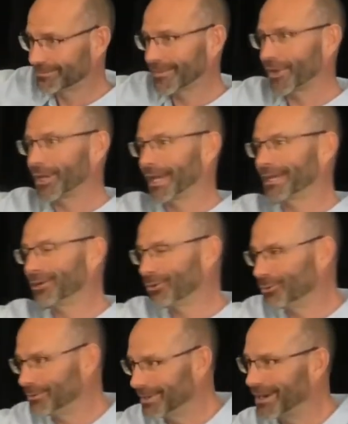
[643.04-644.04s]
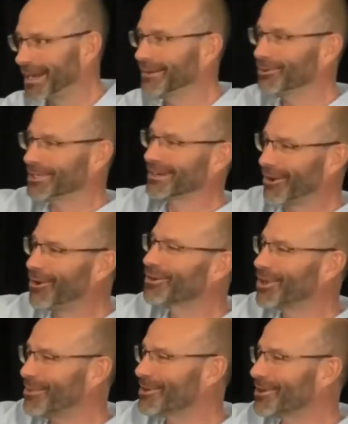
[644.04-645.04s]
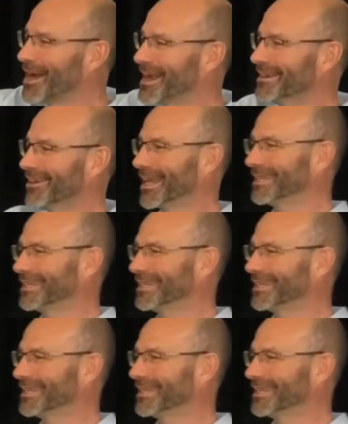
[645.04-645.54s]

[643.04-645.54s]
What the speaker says: Okay, cool. Okay, we're on common ground. Okay,